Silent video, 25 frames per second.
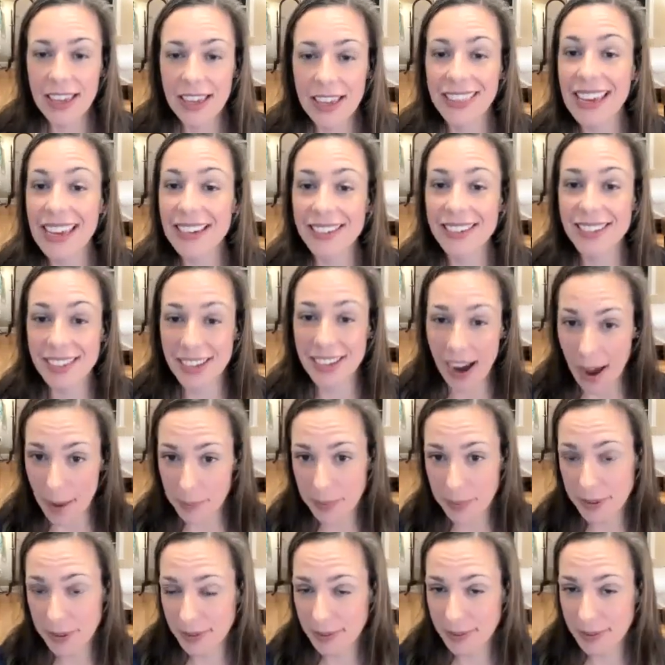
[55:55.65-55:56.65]
they
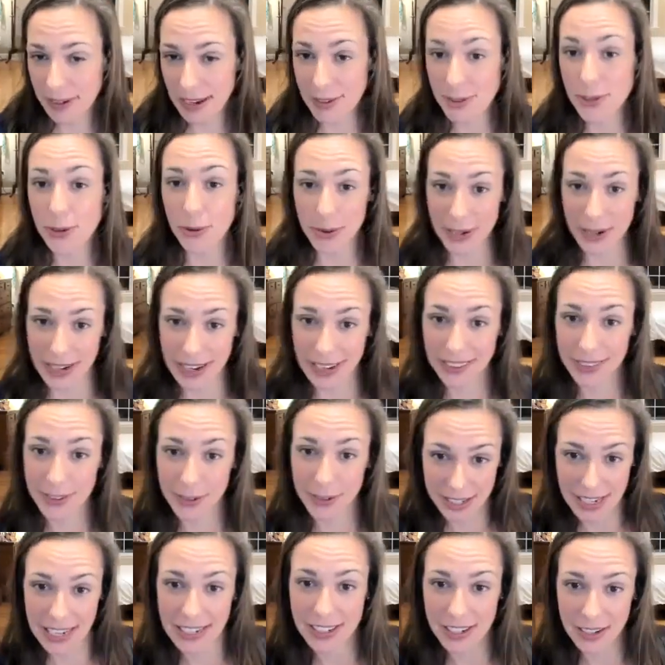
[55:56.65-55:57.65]
stop enjoying
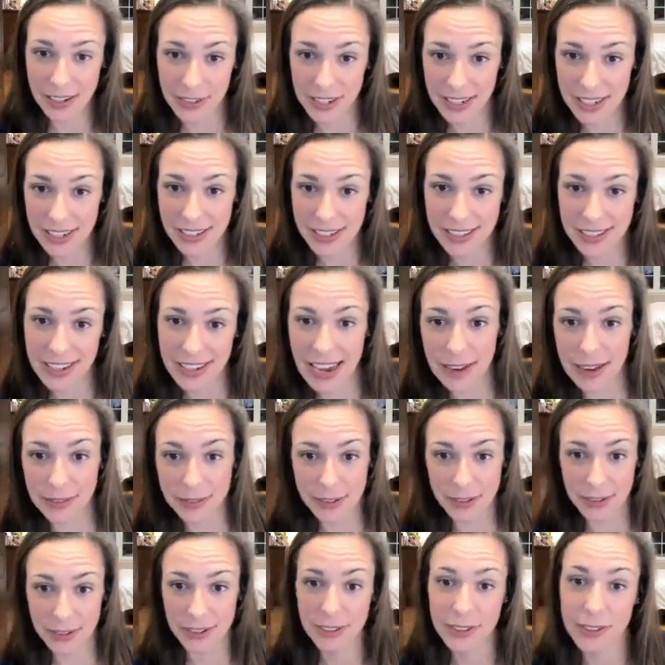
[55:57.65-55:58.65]
those activities
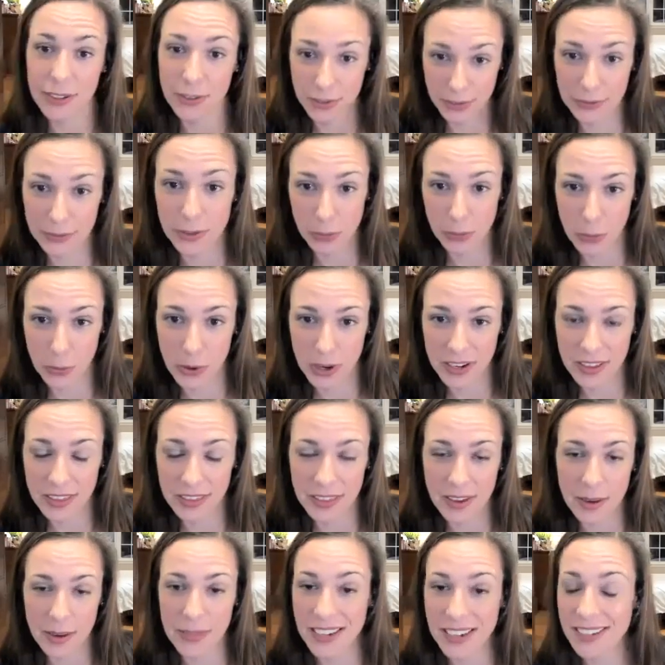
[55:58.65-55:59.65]
after you've rewarded them.